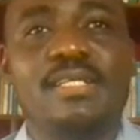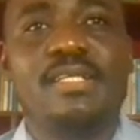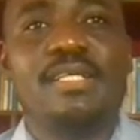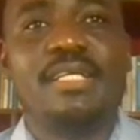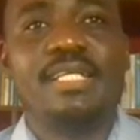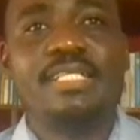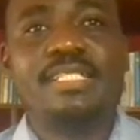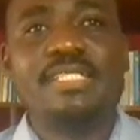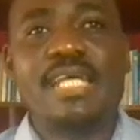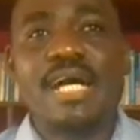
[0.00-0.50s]

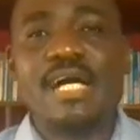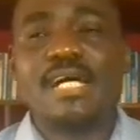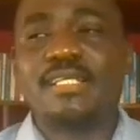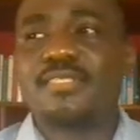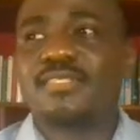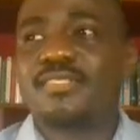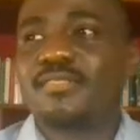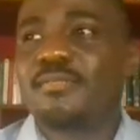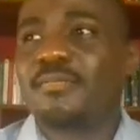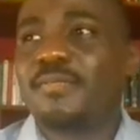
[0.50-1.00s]
It
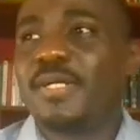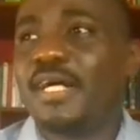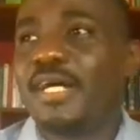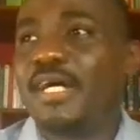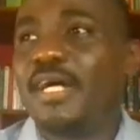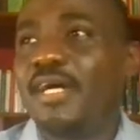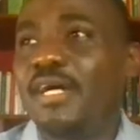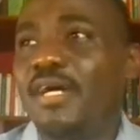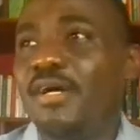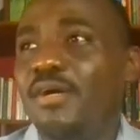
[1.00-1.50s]
does, but
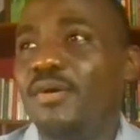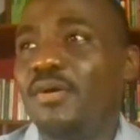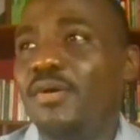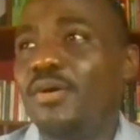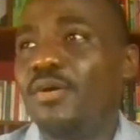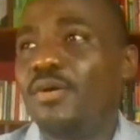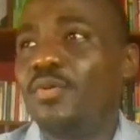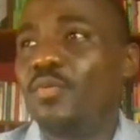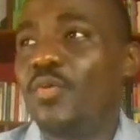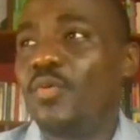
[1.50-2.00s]

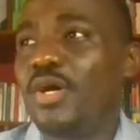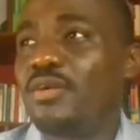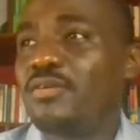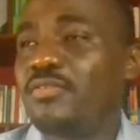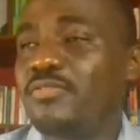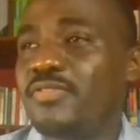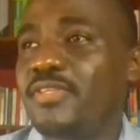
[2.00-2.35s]
one of